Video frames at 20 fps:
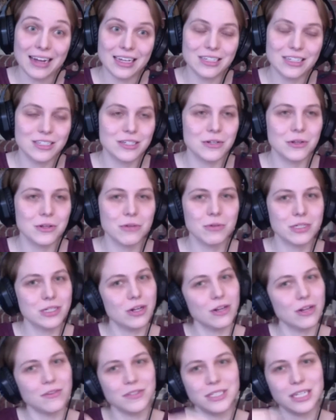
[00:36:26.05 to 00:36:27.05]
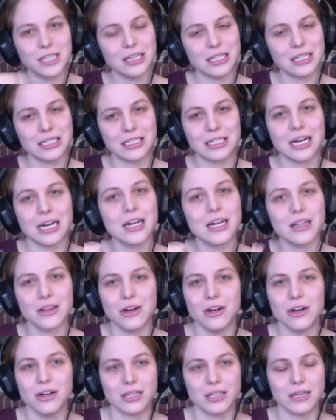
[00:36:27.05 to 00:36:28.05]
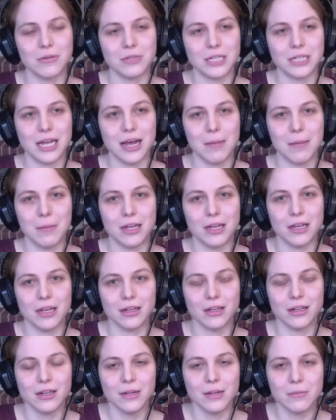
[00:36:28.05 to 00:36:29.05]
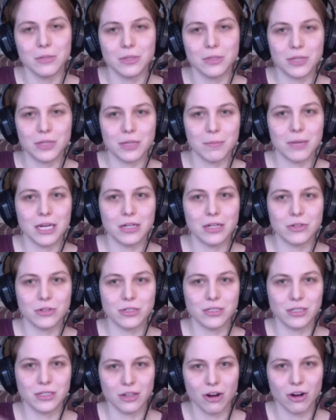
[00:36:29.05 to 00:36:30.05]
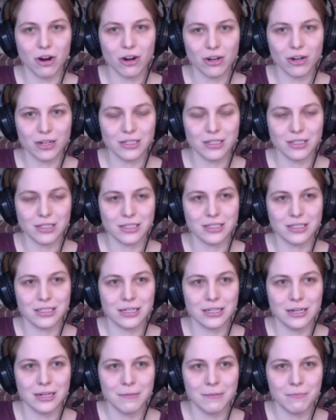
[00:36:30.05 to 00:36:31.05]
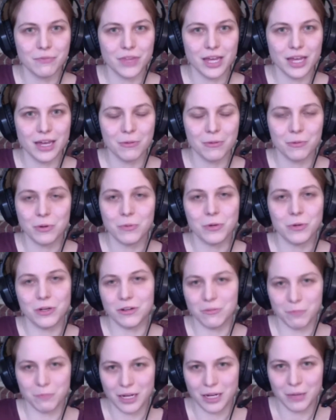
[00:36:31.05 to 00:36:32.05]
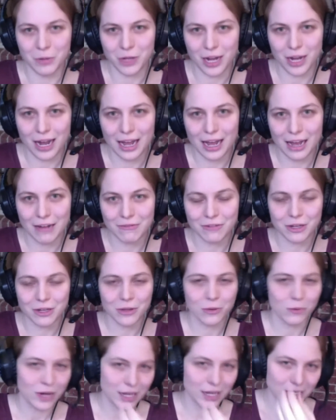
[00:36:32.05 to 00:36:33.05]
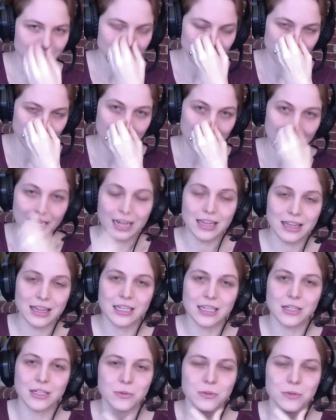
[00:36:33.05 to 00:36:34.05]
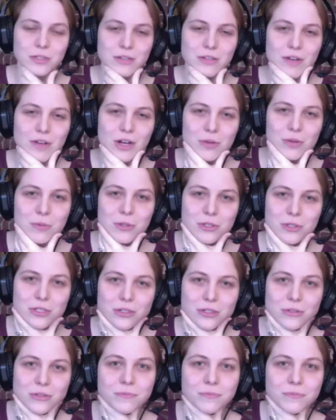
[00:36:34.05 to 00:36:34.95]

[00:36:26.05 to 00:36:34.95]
And so there was all of a sudden this dialogue that was happening between the patrons and the artists that we wouldn't have been able to have otherwise. So that, I think, is really valuable too.